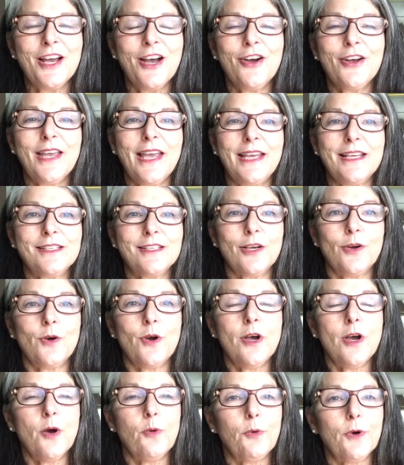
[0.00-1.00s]
Okay, so
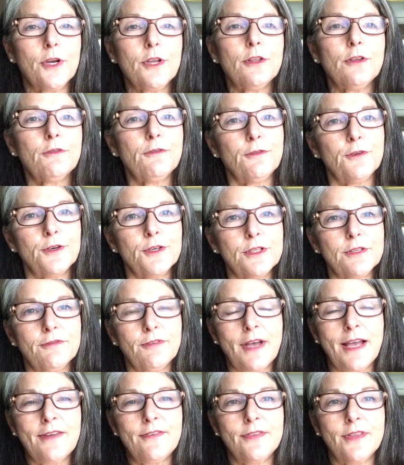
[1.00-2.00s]
what are the first
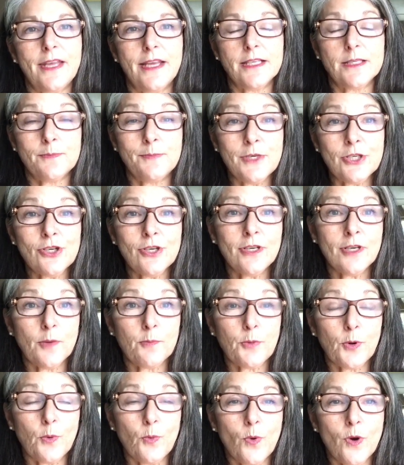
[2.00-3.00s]
5 things? Mission
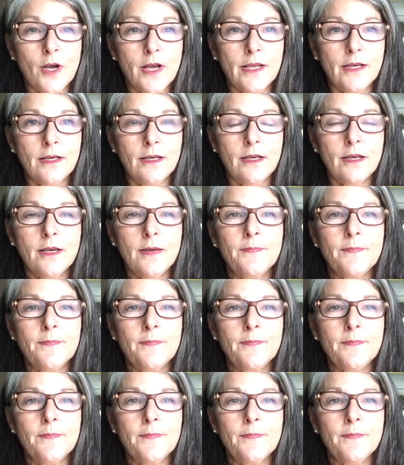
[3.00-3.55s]
number 1